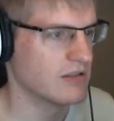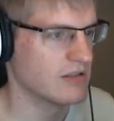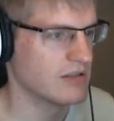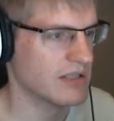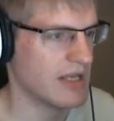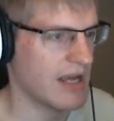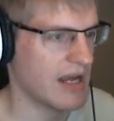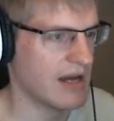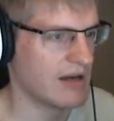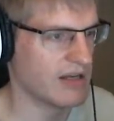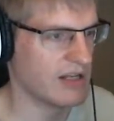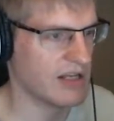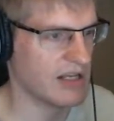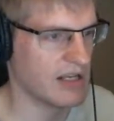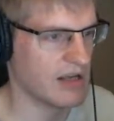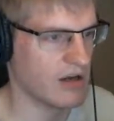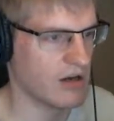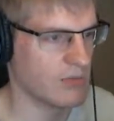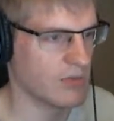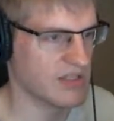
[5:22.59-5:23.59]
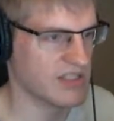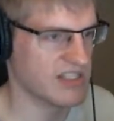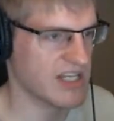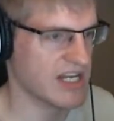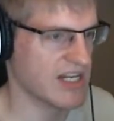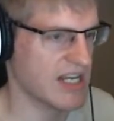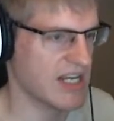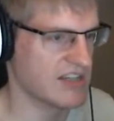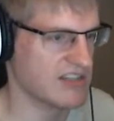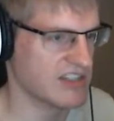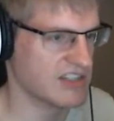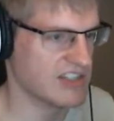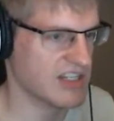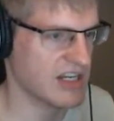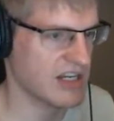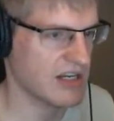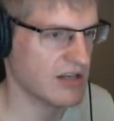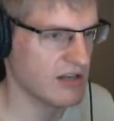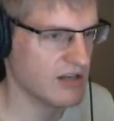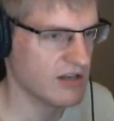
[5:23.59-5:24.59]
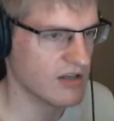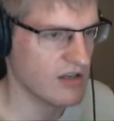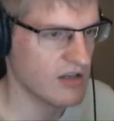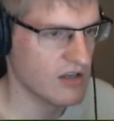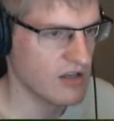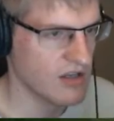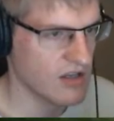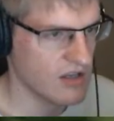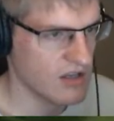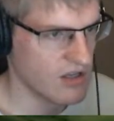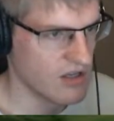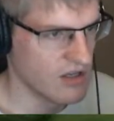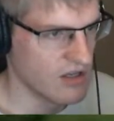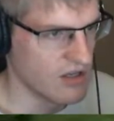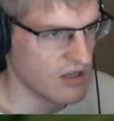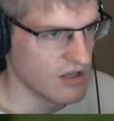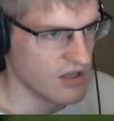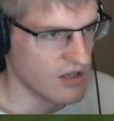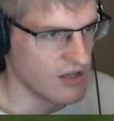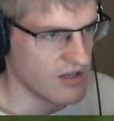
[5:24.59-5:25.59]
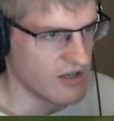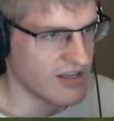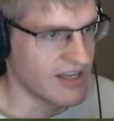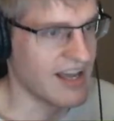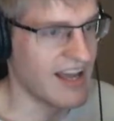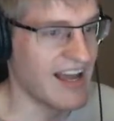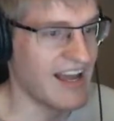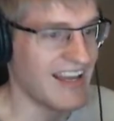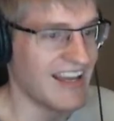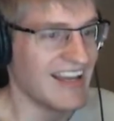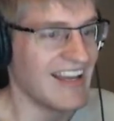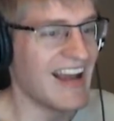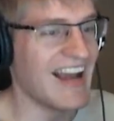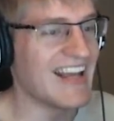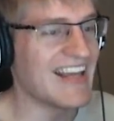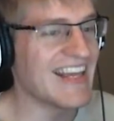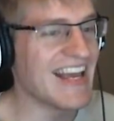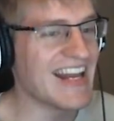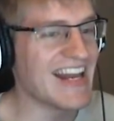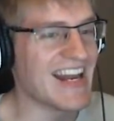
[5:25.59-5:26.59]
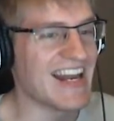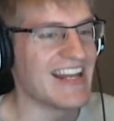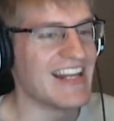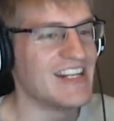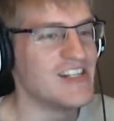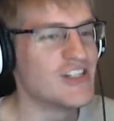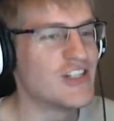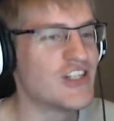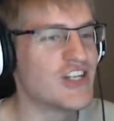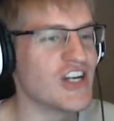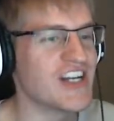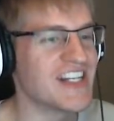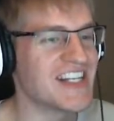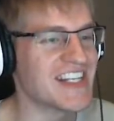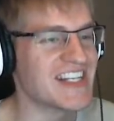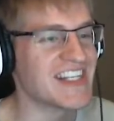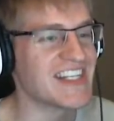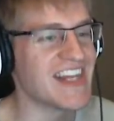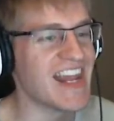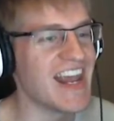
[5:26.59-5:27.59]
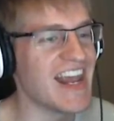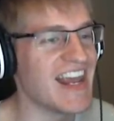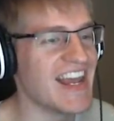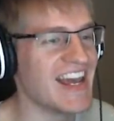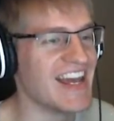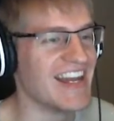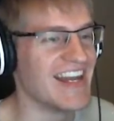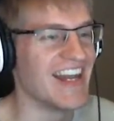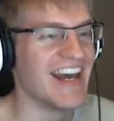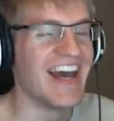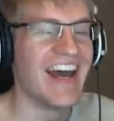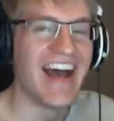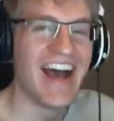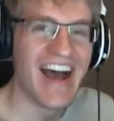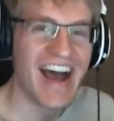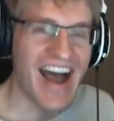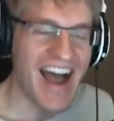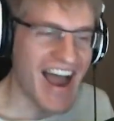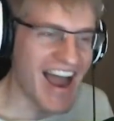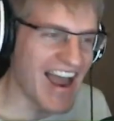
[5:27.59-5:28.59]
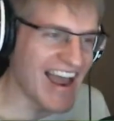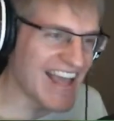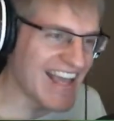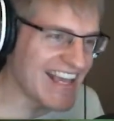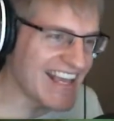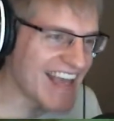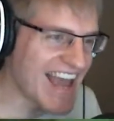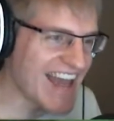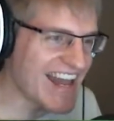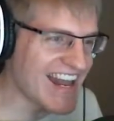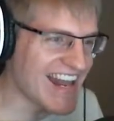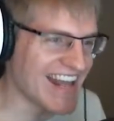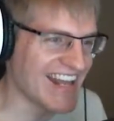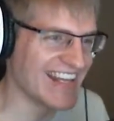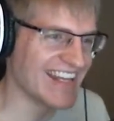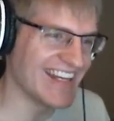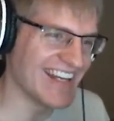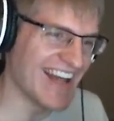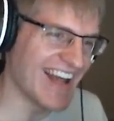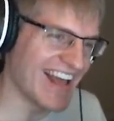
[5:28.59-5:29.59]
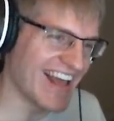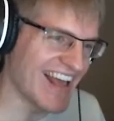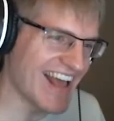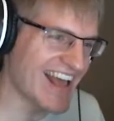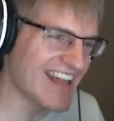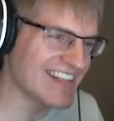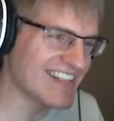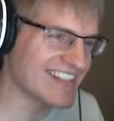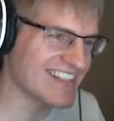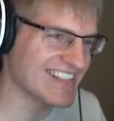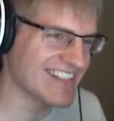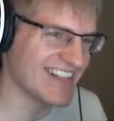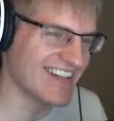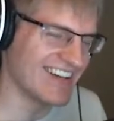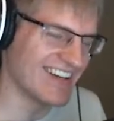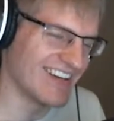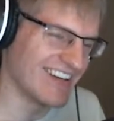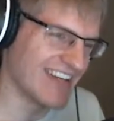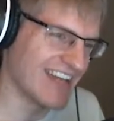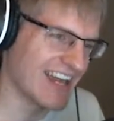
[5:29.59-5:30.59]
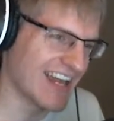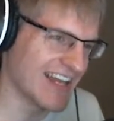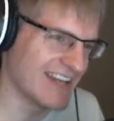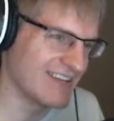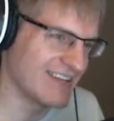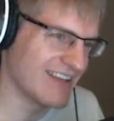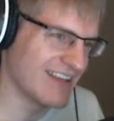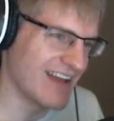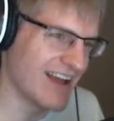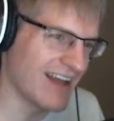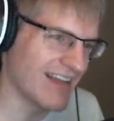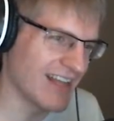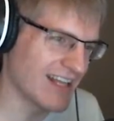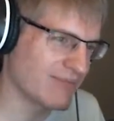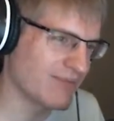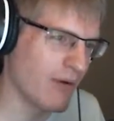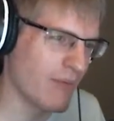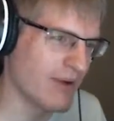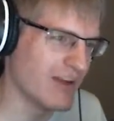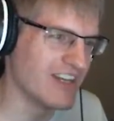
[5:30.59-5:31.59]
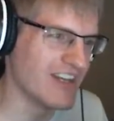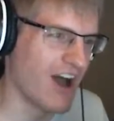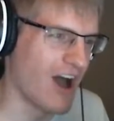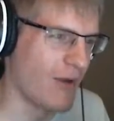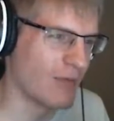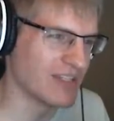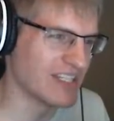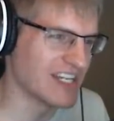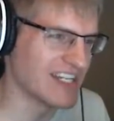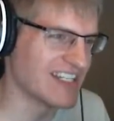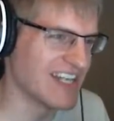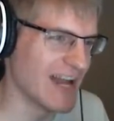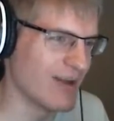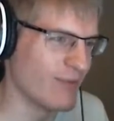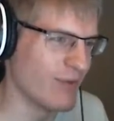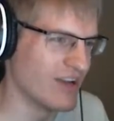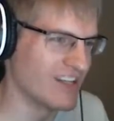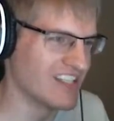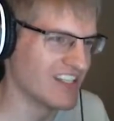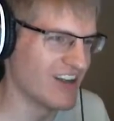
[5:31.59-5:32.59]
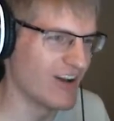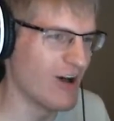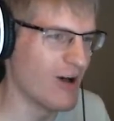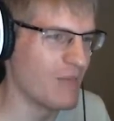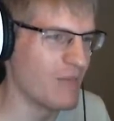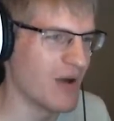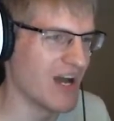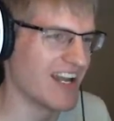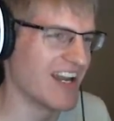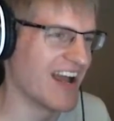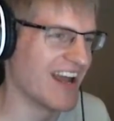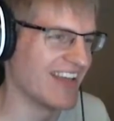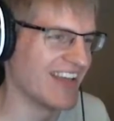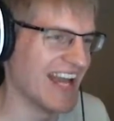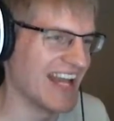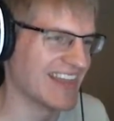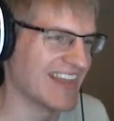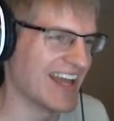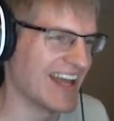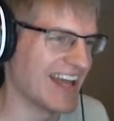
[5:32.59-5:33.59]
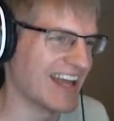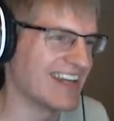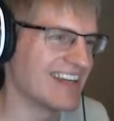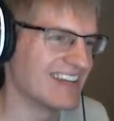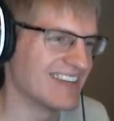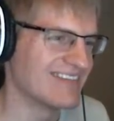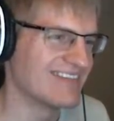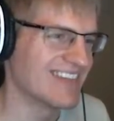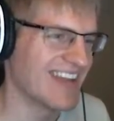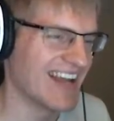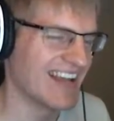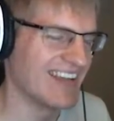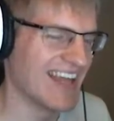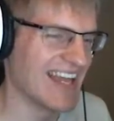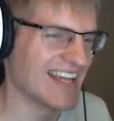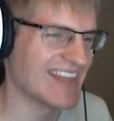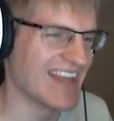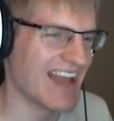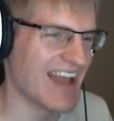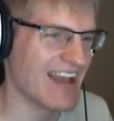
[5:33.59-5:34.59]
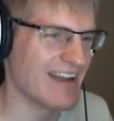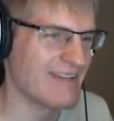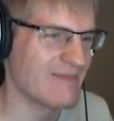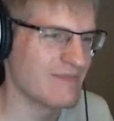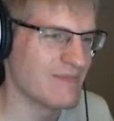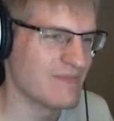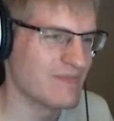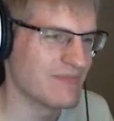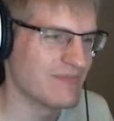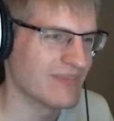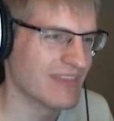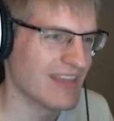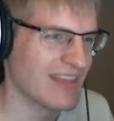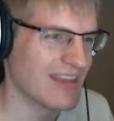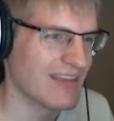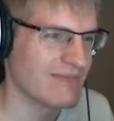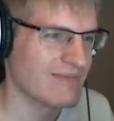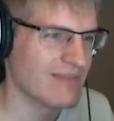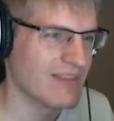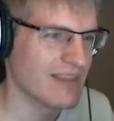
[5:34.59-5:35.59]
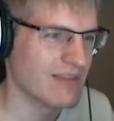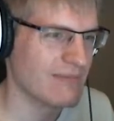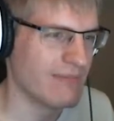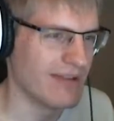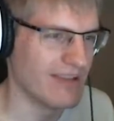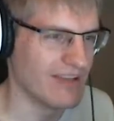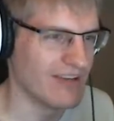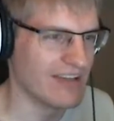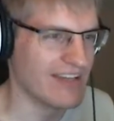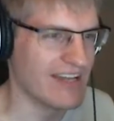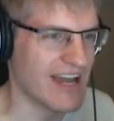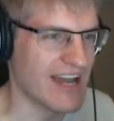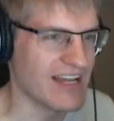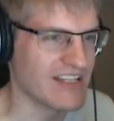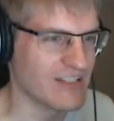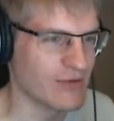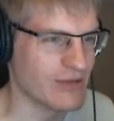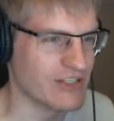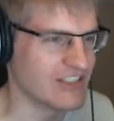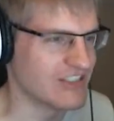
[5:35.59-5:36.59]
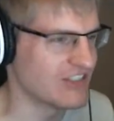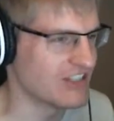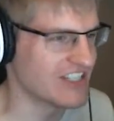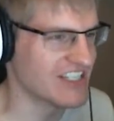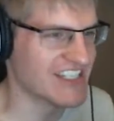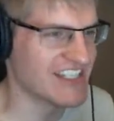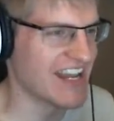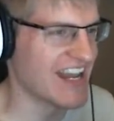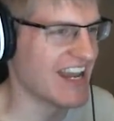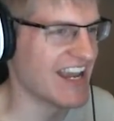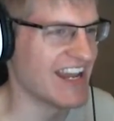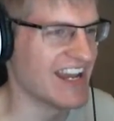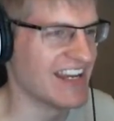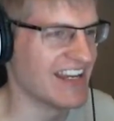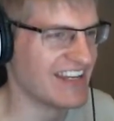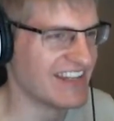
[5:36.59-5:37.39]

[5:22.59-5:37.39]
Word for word: Yeah, I already heard what Sane has to say. Ha! I get it! Just saying! I get it! As okay, that's probably not what the intent was at all, but I like that. I like that. My little guy is always just saying.